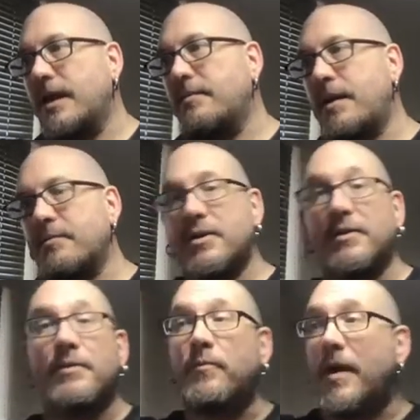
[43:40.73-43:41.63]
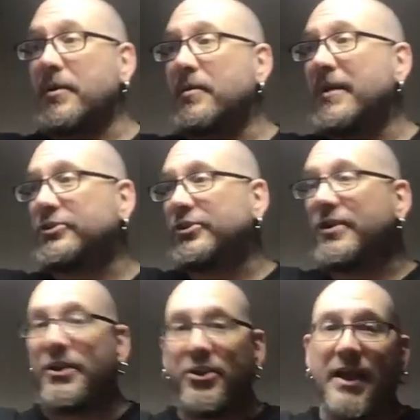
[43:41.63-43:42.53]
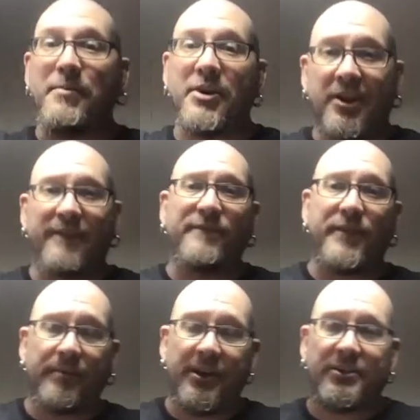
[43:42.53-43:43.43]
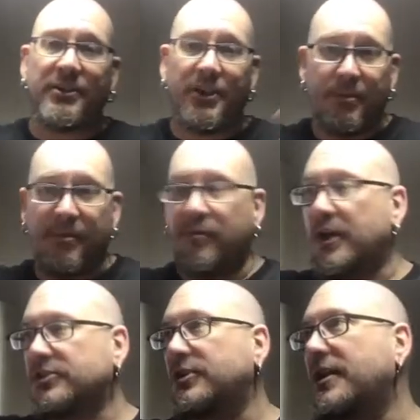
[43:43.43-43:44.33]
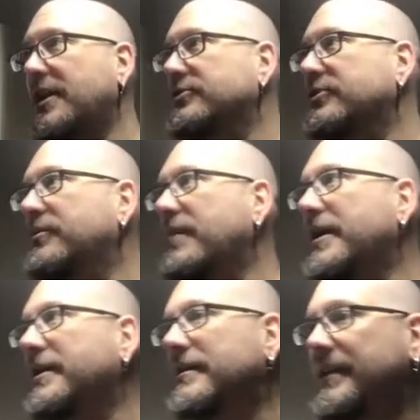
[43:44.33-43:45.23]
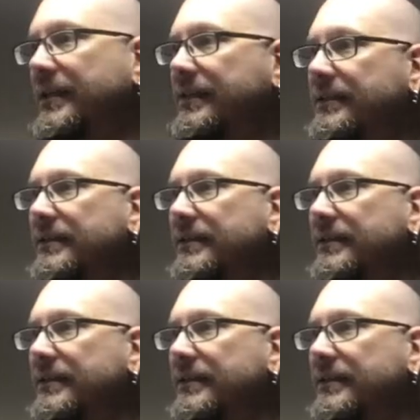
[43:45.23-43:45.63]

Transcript: I'm gonna make sure I'm gonna confirm that you're still here before I show it. I'll show it right here at the end.